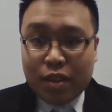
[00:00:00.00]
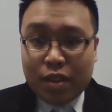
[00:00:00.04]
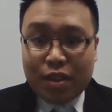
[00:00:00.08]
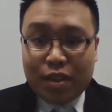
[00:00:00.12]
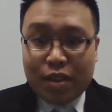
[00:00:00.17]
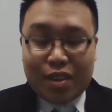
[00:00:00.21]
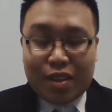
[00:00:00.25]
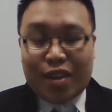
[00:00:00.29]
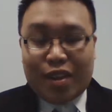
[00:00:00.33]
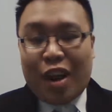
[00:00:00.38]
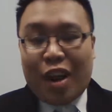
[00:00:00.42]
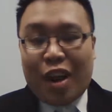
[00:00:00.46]

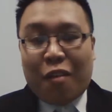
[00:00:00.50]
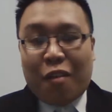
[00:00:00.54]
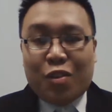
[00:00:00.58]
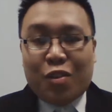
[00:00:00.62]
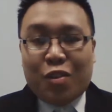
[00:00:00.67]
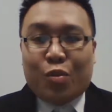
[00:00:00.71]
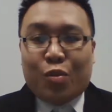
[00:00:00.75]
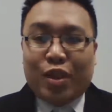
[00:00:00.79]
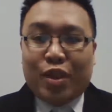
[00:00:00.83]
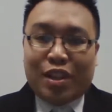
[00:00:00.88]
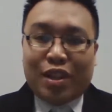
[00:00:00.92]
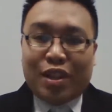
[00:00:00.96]
However,
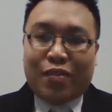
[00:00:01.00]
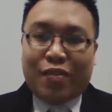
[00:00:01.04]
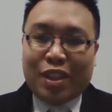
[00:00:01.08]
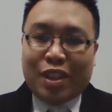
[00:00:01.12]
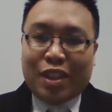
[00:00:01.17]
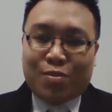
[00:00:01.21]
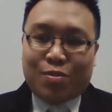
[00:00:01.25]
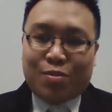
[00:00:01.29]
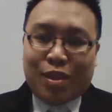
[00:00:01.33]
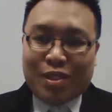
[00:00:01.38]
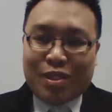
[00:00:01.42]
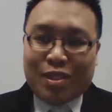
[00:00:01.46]
winning the
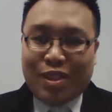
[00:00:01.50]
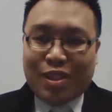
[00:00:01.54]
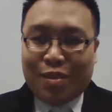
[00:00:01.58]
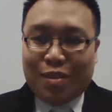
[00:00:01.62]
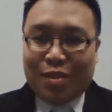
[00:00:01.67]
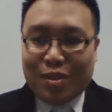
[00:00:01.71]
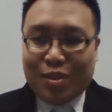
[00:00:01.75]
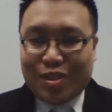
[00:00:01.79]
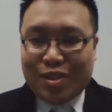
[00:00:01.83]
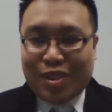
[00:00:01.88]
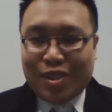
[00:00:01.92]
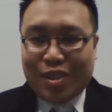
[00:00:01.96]
vice presidency
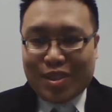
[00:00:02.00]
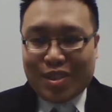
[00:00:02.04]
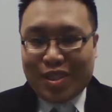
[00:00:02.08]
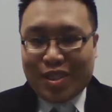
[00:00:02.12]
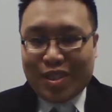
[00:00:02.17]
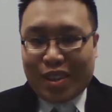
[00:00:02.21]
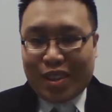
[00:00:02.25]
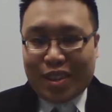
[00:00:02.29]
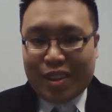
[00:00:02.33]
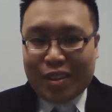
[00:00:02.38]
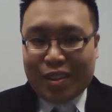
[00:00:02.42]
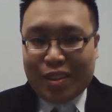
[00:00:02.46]
was just
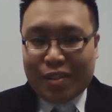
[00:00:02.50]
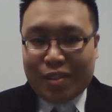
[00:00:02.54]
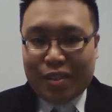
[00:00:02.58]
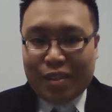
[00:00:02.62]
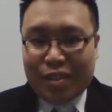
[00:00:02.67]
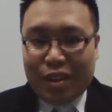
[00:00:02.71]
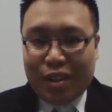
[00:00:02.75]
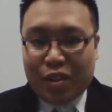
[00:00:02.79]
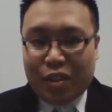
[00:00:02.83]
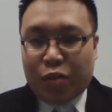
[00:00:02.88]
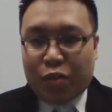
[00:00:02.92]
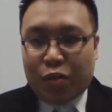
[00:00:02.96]
like
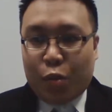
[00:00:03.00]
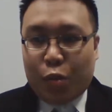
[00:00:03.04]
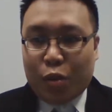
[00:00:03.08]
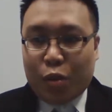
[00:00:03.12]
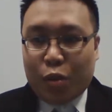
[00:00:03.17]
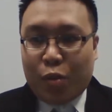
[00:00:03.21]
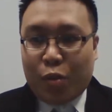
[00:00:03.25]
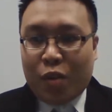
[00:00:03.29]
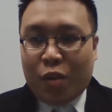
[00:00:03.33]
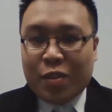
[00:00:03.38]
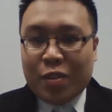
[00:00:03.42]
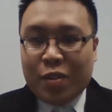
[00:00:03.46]
the
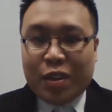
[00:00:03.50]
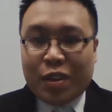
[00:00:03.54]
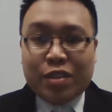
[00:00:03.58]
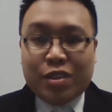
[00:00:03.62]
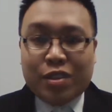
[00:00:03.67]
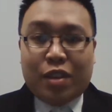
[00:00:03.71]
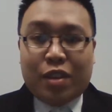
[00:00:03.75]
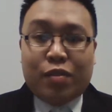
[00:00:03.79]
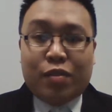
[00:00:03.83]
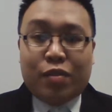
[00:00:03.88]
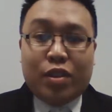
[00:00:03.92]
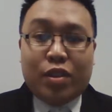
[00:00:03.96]
reward part of it, because
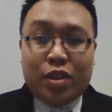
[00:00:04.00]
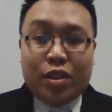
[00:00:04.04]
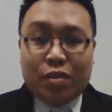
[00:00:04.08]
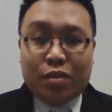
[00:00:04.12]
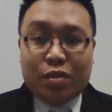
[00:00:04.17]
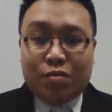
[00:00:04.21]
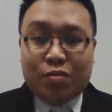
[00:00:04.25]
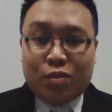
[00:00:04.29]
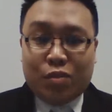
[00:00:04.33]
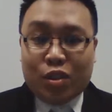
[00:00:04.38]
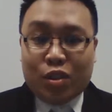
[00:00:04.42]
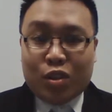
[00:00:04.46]
I really
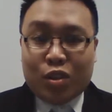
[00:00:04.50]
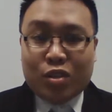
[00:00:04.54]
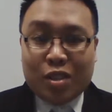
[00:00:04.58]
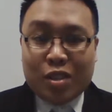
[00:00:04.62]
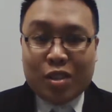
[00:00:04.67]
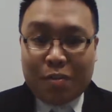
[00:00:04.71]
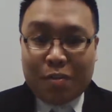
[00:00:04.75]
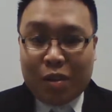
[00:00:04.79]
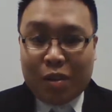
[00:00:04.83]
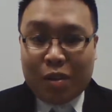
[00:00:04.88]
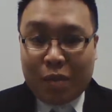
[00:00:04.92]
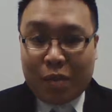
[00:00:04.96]
took a
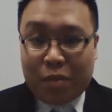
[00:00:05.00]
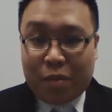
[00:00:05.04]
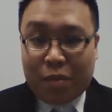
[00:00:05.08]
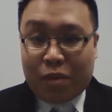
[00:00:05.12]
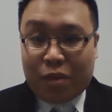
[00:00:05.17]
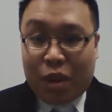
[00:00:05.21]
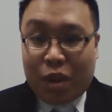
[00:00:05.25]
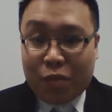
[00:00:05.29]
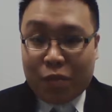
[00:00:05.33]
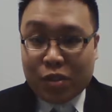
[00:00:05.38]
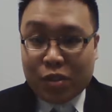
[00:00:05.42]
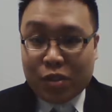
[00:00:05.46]
step out of my
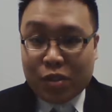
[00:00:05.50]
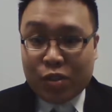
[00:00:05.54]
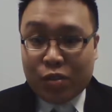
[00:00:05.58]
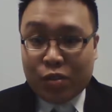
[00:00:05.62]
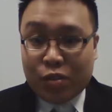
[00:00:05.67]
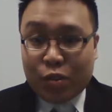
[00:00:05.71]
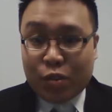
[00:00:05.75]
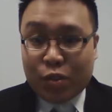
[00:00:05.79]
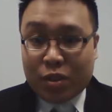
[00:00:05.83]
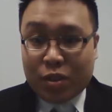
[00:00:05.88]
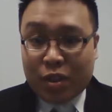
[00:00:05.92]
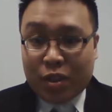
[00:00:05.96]
comfort zone
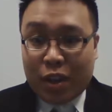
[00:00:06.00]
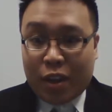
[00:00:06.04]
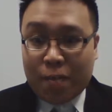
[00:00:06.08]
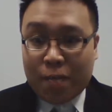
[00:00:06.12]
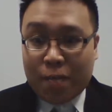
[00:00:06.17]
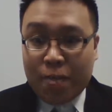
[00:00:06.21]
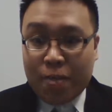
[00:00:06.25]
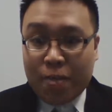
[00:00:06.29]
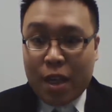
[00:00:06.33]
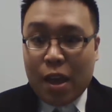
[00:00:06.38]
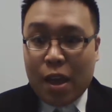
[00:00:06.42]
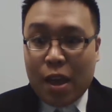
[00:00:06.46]
during time
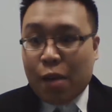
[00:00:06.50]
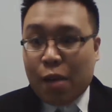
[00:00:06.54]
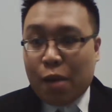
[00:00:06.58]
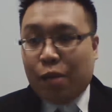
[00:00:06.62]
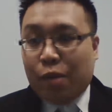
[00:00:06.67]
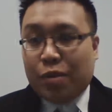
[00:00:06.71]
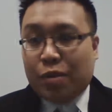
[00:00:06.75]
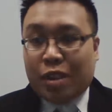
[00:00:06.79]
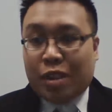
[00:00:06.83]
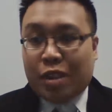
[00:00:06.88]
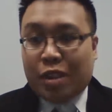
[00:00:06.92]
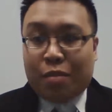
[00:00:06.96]
when I
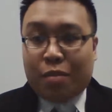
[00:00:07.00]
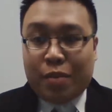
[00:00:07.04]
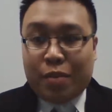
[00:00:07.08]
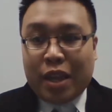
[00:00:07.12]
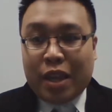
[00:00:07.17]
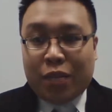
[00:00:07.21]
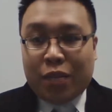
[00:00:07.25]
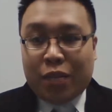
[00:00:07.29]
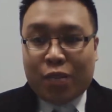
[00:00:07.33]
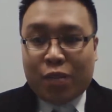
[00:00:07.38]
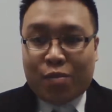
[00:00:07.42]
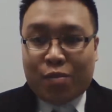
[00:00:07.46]
was
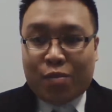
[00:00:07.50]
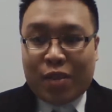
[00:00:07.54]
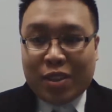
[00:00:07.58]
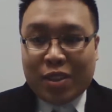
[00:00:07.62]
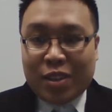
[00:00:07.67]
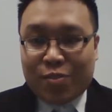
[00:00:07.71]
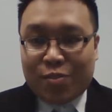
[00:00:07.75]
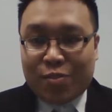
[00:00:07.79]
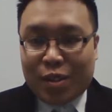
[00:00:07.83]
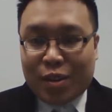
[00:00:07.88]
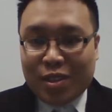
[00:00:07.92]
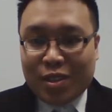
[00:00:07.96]
campaigning for
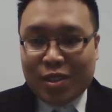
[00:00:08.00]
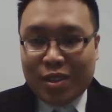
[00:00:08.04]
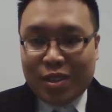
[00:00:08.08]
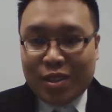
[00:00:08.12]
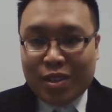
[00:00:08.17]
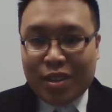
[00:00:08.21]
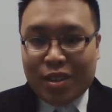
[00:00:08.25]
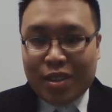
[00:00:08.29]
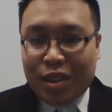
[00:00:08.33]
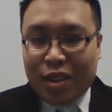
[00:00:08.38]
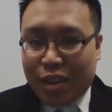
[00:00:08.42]
vice president.